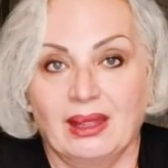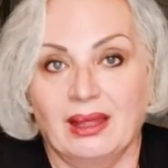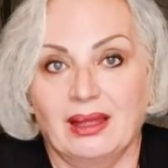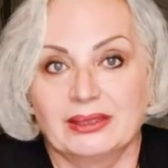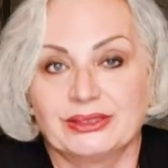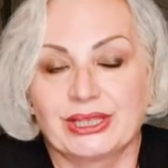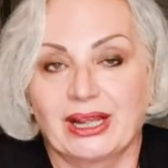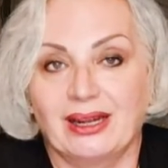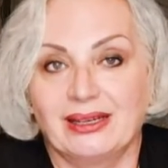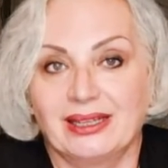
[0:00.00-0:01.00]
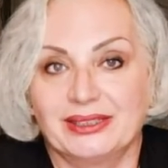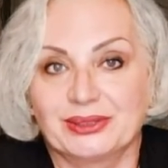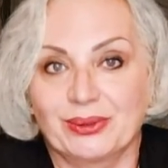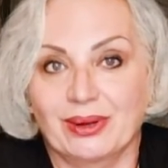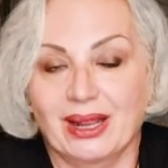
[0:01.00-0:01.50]
A child that is
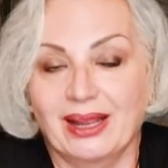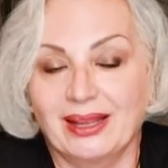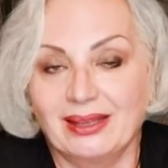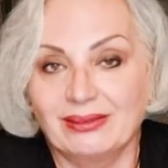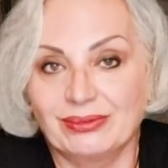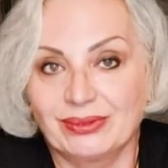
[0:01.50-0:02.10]
crying, for